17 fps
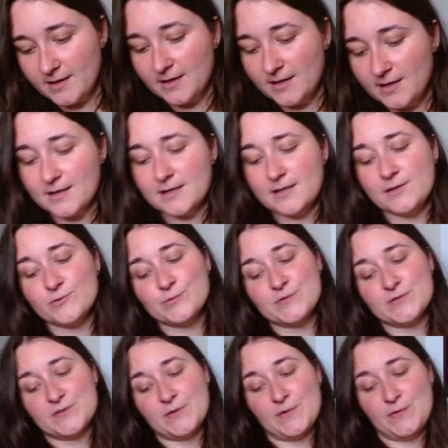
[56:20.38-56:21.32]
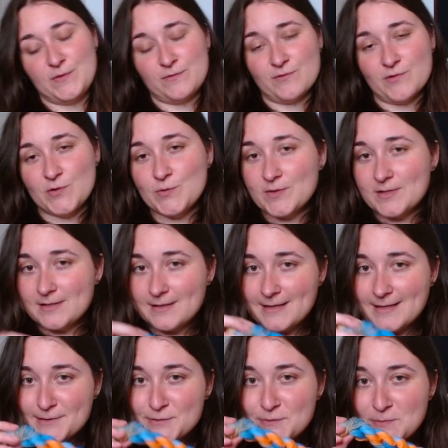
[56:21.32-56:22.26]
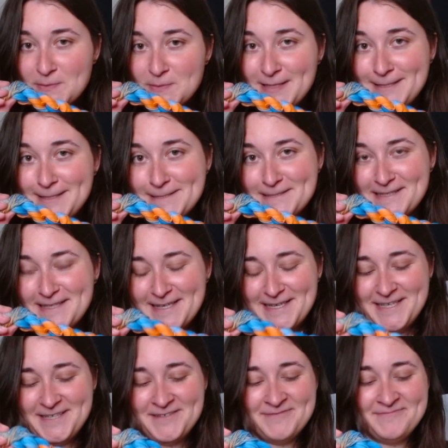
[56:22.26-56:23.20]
And he also threw in an extra mini skein.